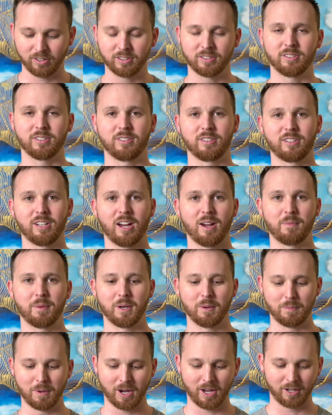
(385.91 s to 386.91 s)
This is a top
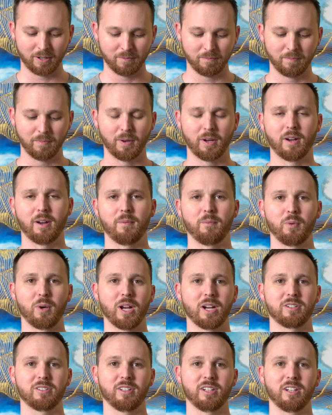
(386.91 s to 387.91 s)
and a bottom. We
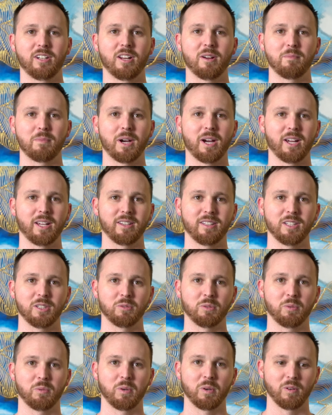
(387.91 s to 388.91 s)
actually ended up buying these
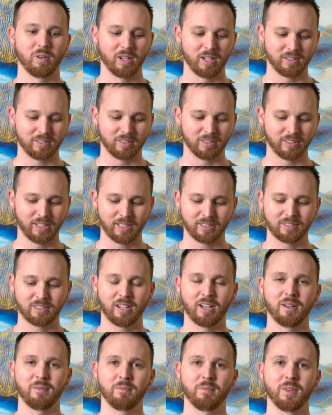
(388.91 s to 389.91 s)
when we were in Iceland last
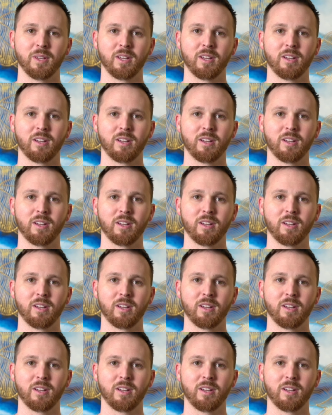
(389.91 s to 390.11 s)
time,